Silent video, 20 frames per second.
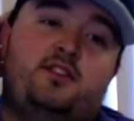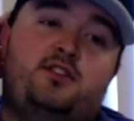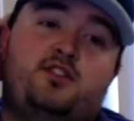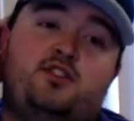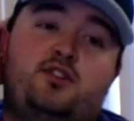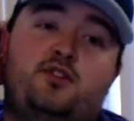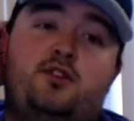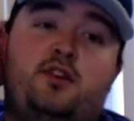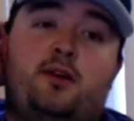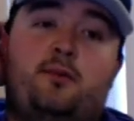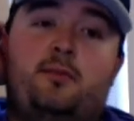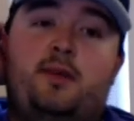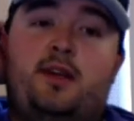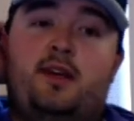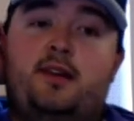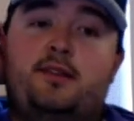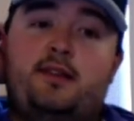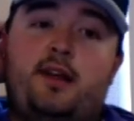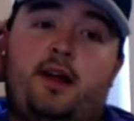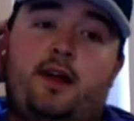suit it
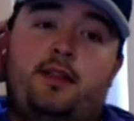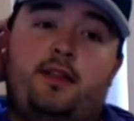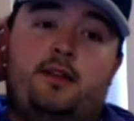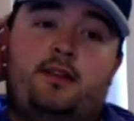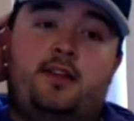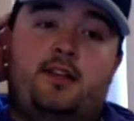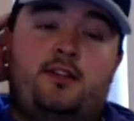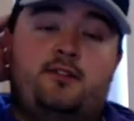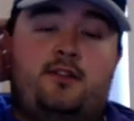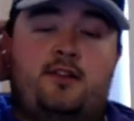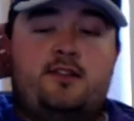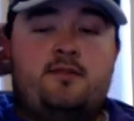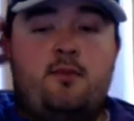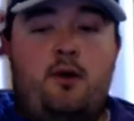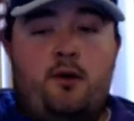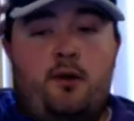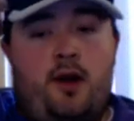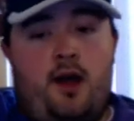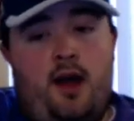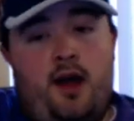because the Teacher
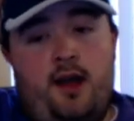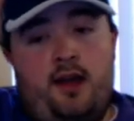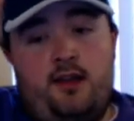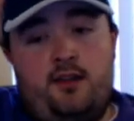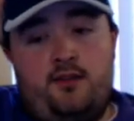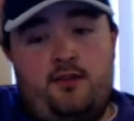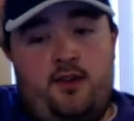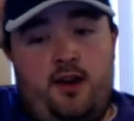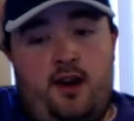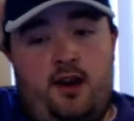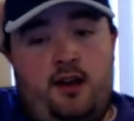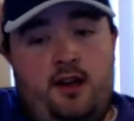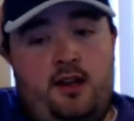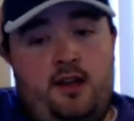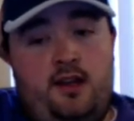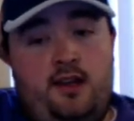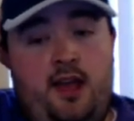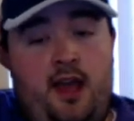Asmodai is very